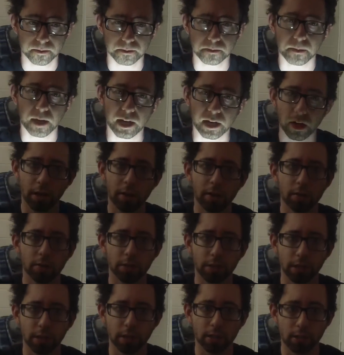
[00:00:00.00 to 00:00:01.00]
my other
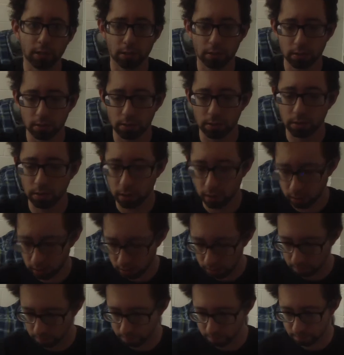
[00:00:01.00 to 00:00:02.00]
deal.
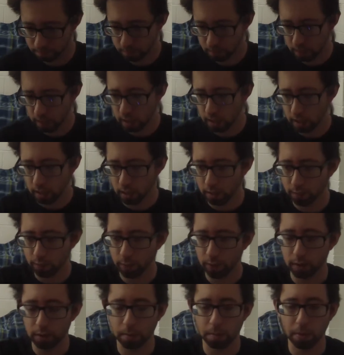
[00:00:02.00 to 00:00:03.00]
If you
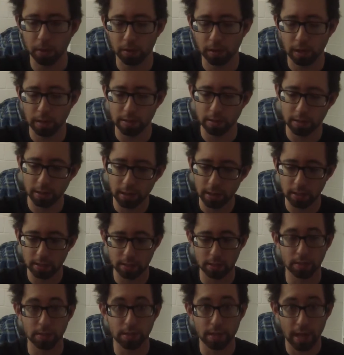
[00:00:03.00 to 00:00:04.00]
want to compare that to
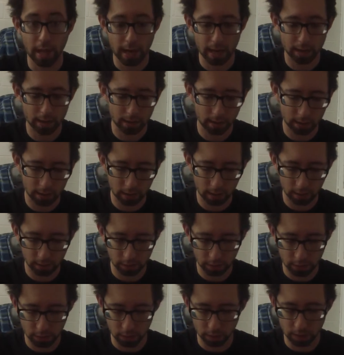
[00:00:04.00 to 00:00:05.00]
this, there's that, and then
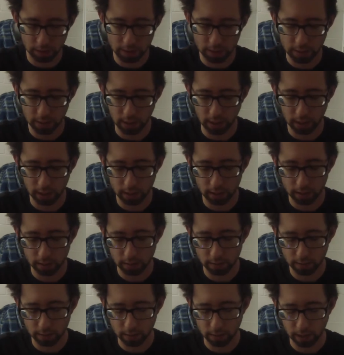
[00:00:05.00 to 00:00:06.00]
if you turn this on
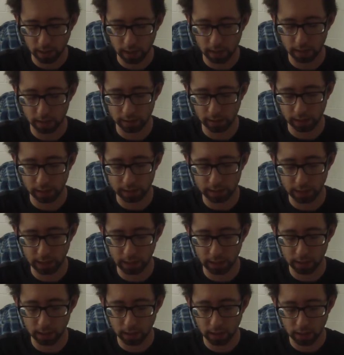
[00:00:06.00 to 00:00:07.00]
like
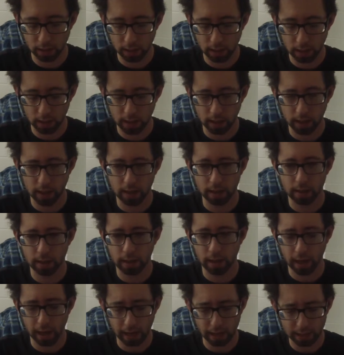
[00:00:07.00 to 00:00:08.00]
say
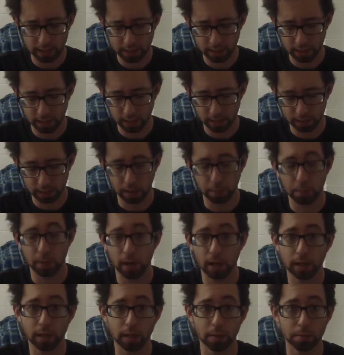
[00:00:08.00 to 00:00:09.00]
high setting, I'm
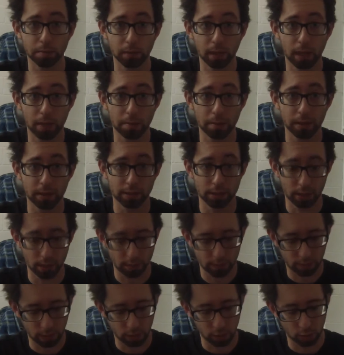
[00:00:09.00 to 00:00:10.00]
probably gonna blind
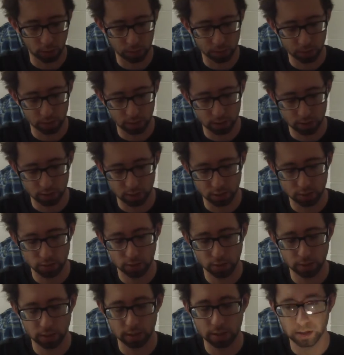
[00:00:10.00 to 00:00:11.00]
myself. I hope you guys
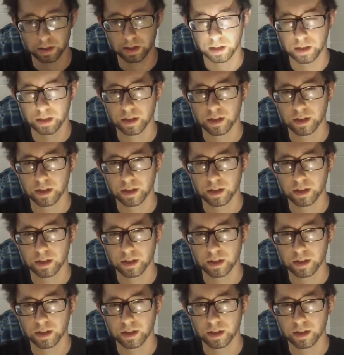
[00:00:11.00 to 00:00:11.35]
enjoy this.